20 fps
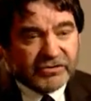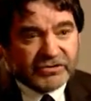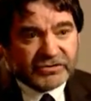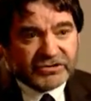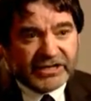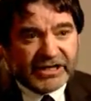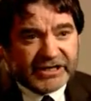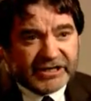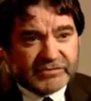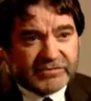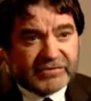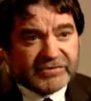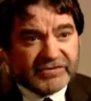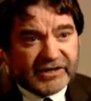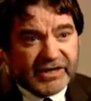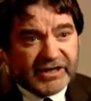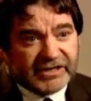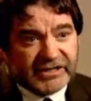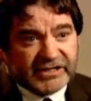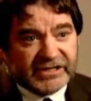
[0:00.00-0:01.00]
course they can
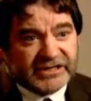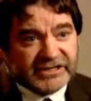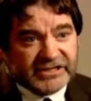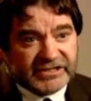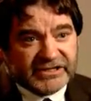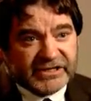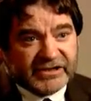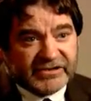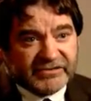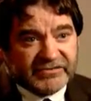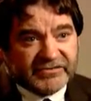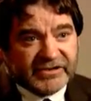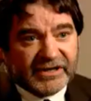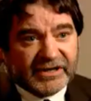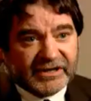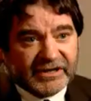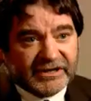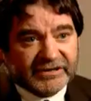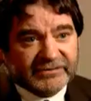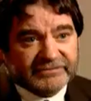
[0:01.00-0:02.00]
provide the necessary
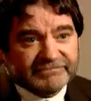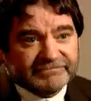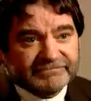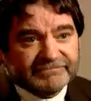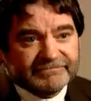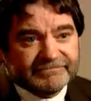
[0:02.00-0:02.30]
funding.